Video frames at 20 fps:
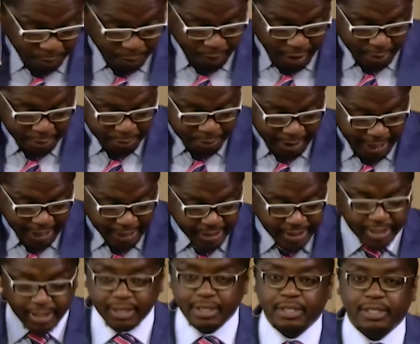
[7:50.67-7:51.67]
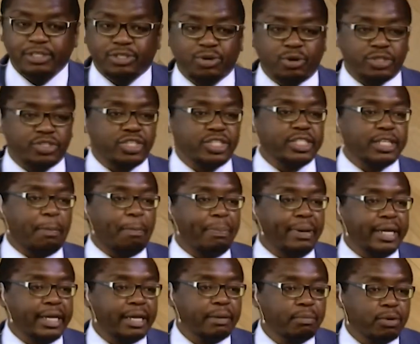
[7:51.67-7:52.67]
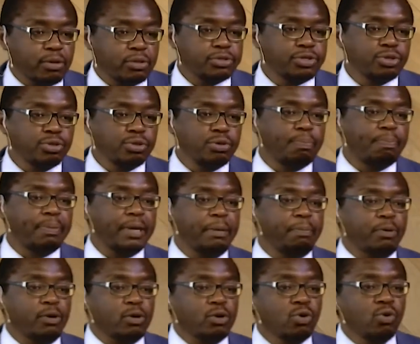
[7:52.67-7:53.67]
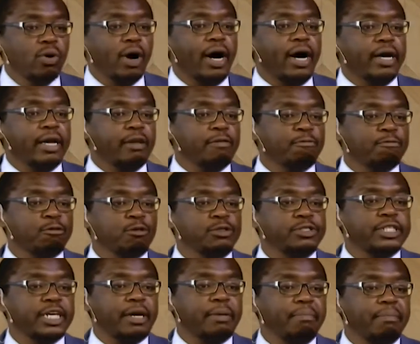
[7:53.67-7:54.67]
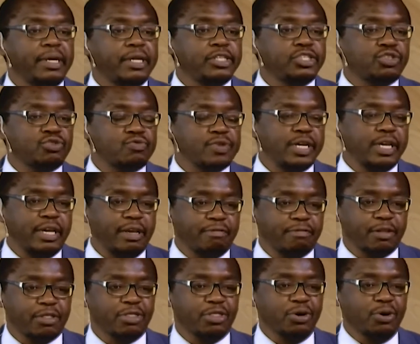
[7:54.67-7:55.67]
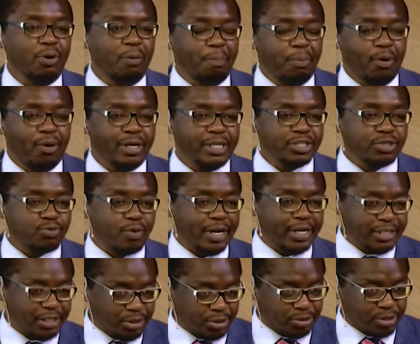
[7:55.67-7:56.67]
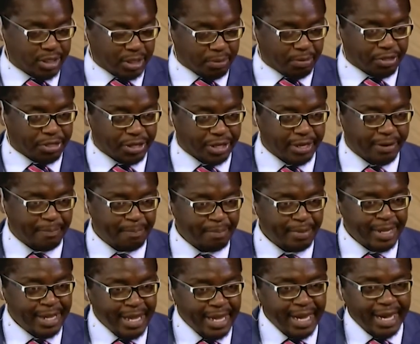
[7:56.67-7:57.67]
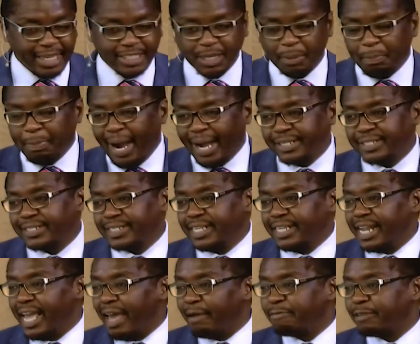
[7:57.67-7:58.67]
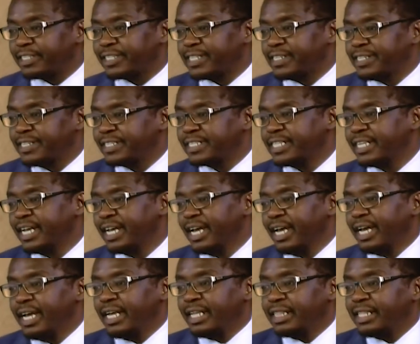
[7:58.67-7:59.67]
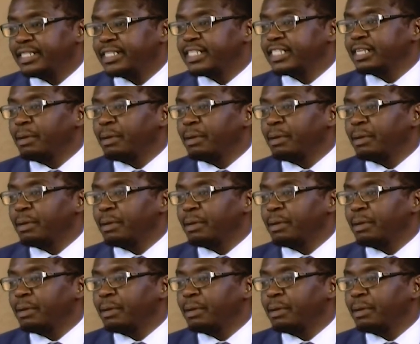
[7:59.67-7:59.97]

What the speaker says: for a fact is not just applicable to people who are in full-time ministry, even though Paul is writing to Timothy as a pastor in Ephesus. This is